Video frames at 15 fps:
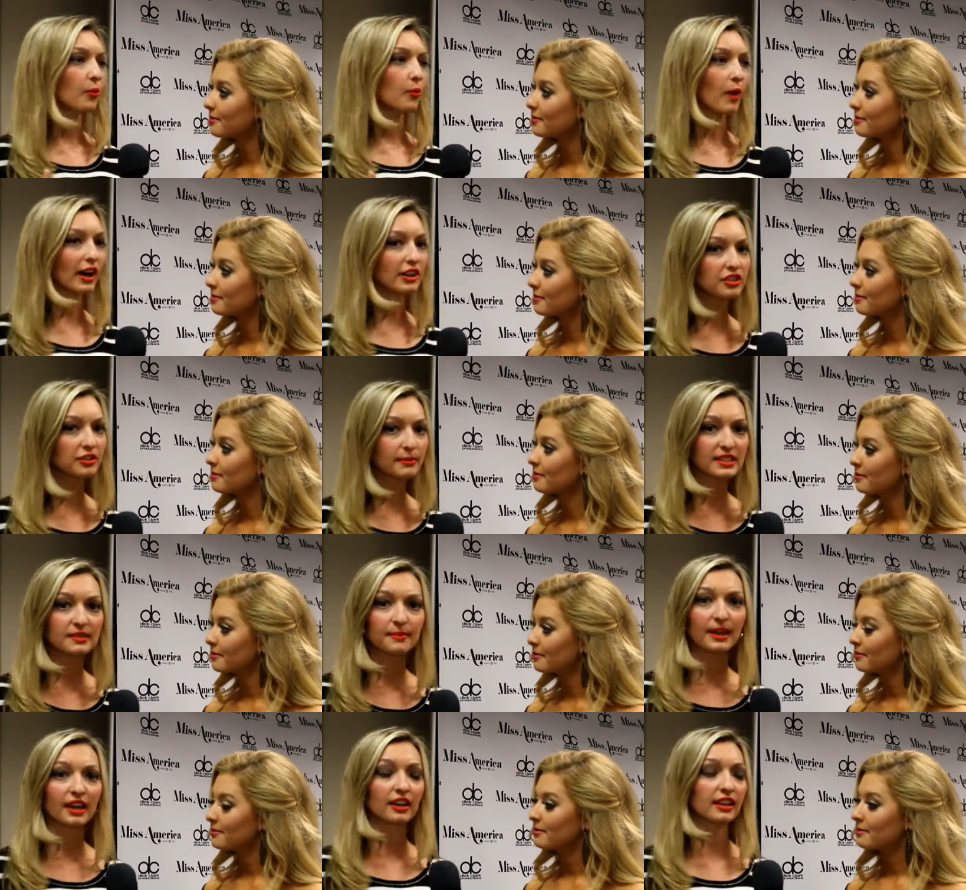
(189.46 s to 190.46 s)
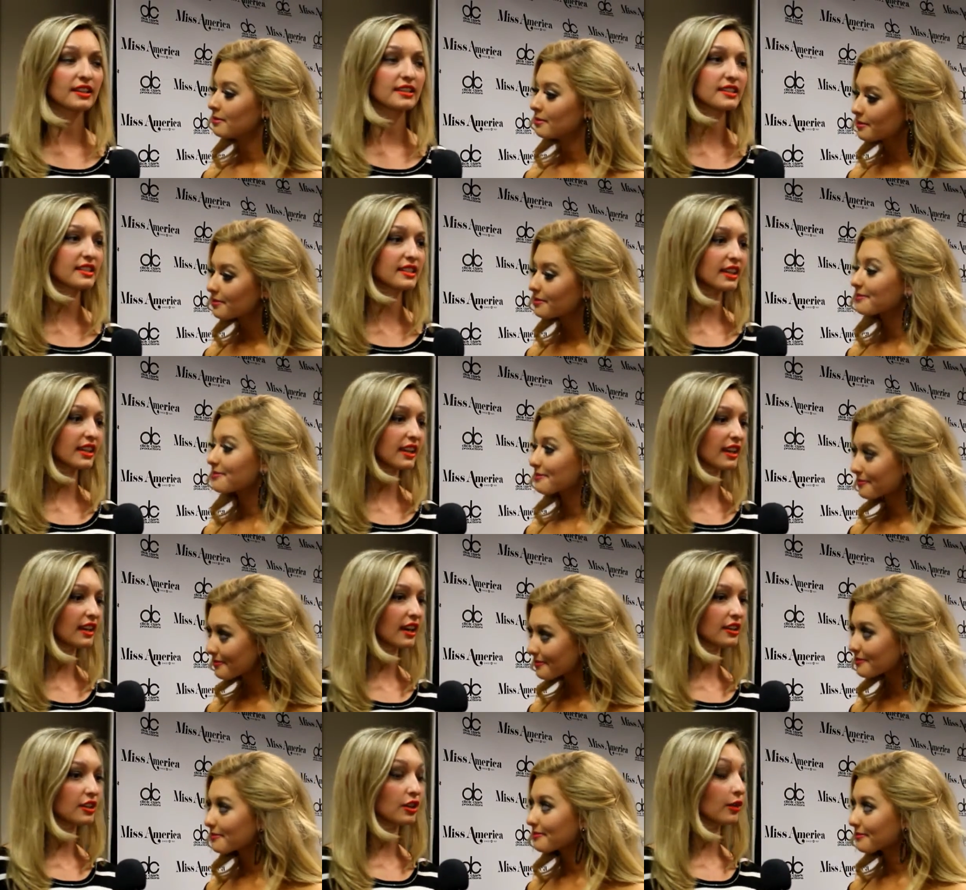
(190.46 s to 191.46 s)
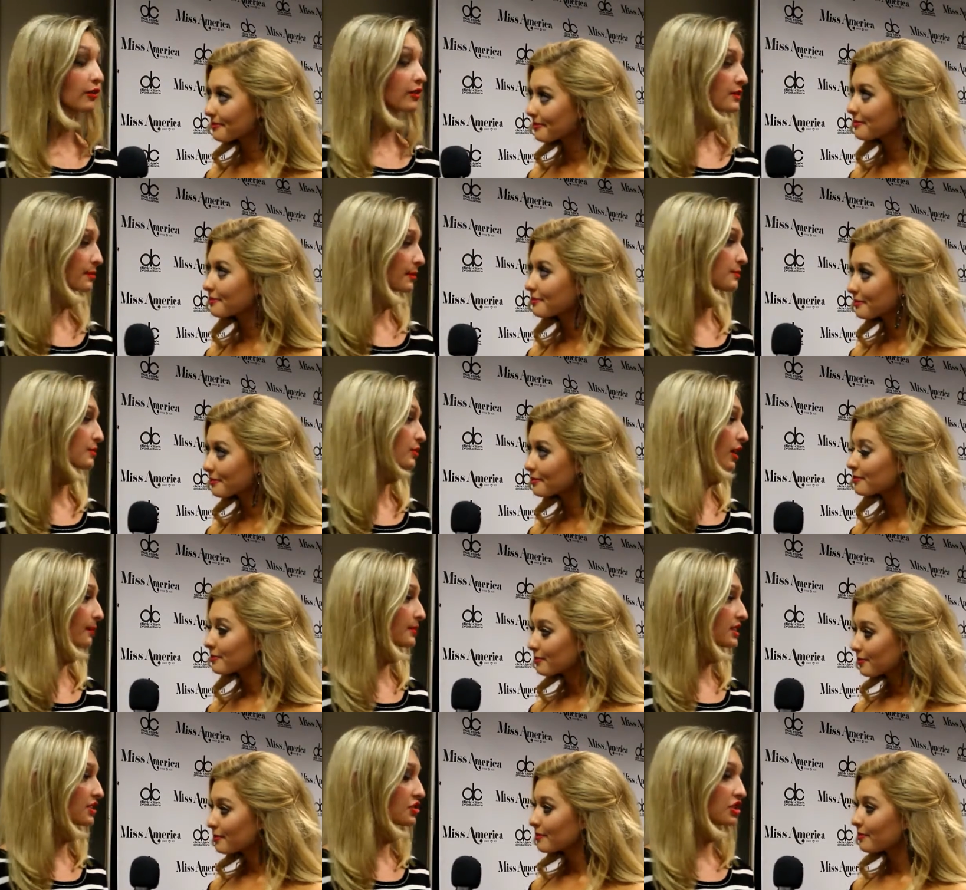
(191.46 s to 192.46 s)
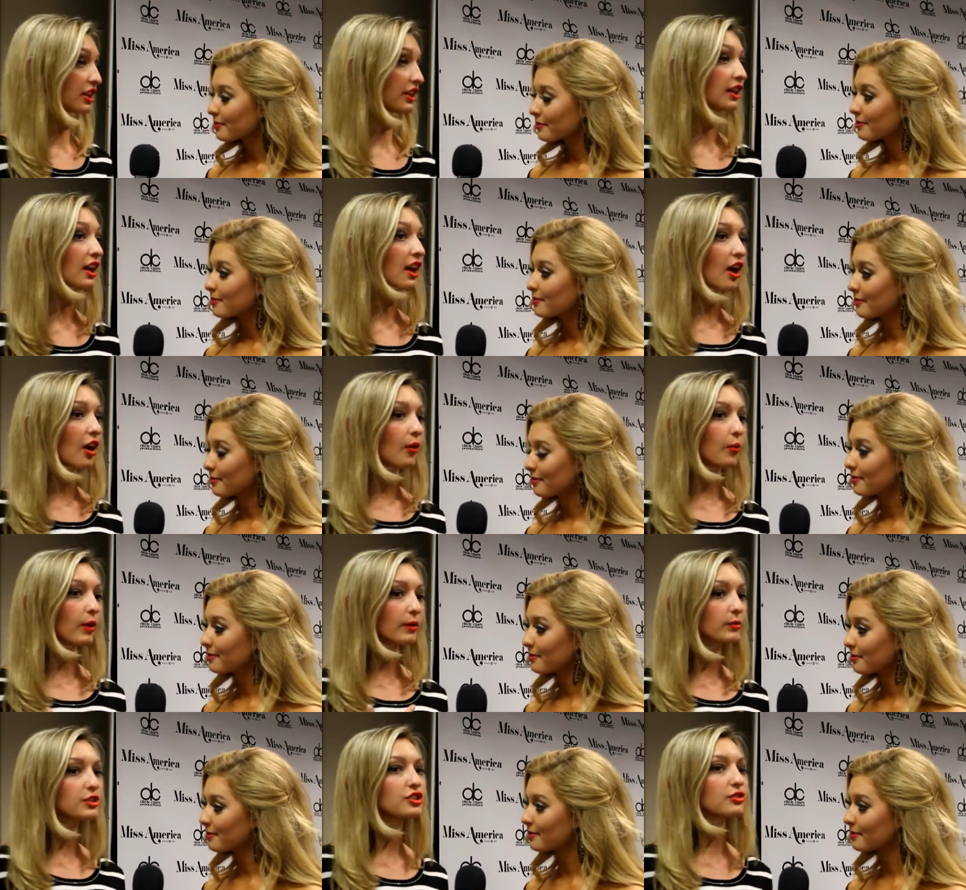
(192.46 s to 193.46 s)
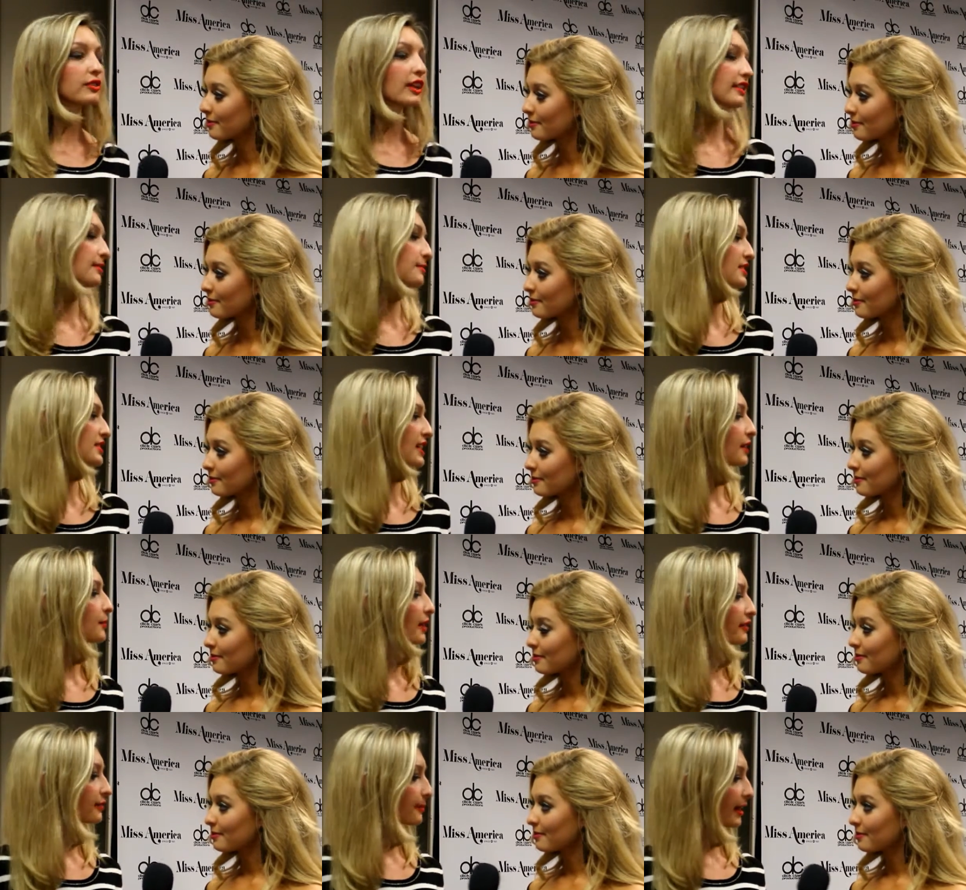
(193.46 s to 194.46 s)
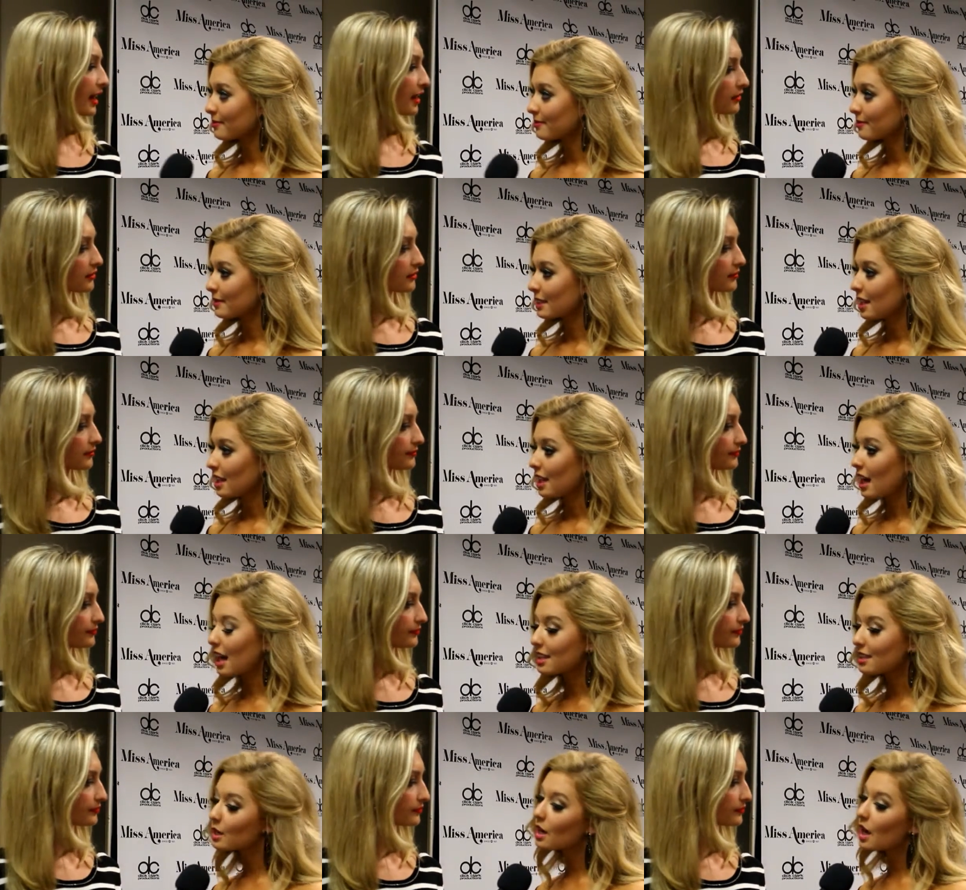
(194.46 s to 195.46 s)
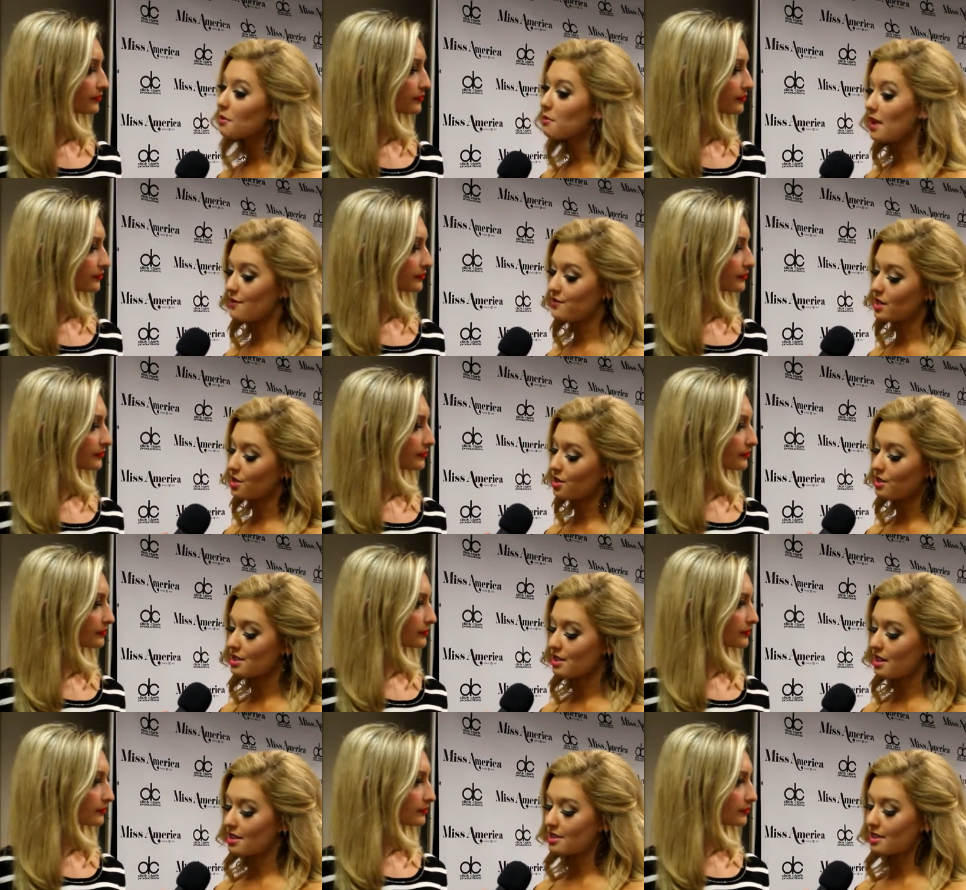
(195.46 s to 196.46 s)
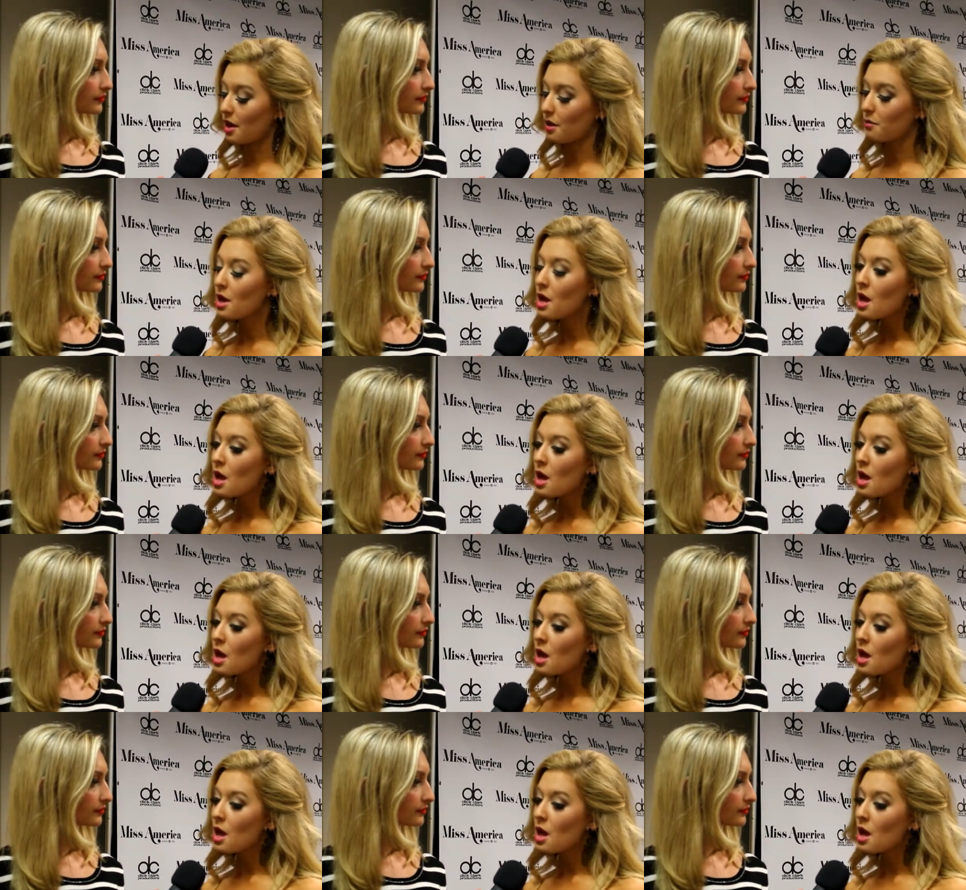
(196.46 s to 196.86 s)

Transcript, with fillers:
Speaker 1: watching Miss America, seeing you know the swimsuit competition, what would you like them to take away from that?
Speaker 2: I think I may have touched on this last time,